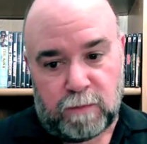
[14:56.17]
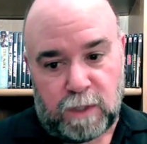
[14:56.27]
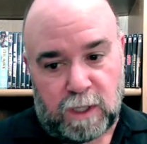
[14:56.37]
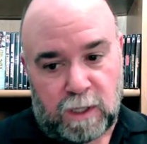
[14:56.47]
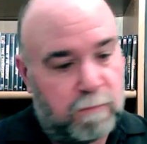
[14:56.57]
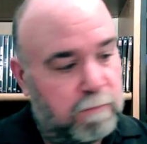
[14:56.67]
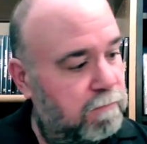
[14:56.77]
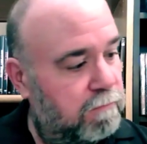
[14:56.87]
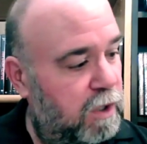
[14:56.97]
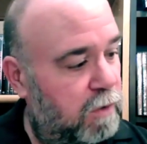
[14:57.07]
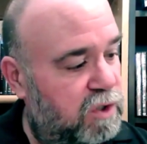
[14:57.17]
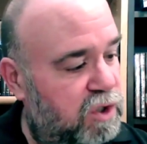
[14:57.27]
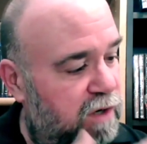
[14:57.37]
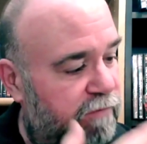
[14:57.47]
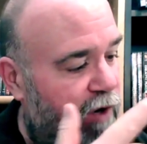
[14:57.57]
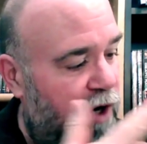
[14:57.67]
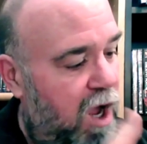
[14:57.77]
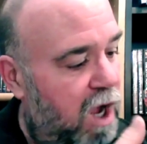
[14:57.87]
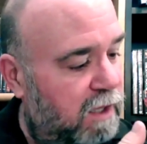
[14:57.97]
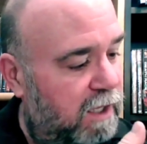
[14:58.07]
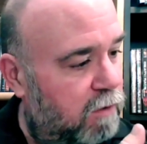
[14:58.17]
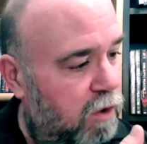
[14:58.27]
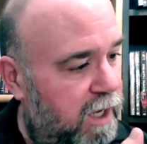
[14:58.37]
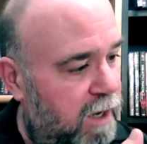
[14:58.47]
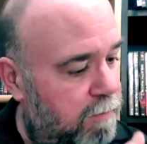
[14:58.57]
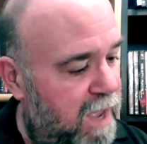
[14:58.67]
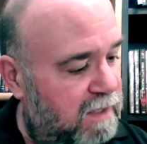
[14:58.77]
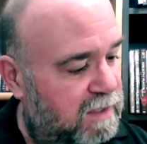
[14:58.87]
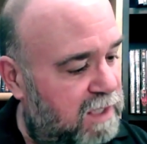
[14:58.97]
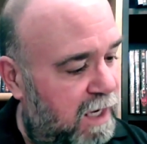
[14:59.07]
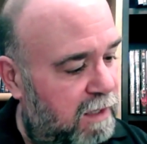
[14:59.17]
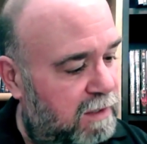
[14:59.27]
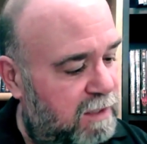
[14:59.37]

It's Jennifer Connelly looking amazing,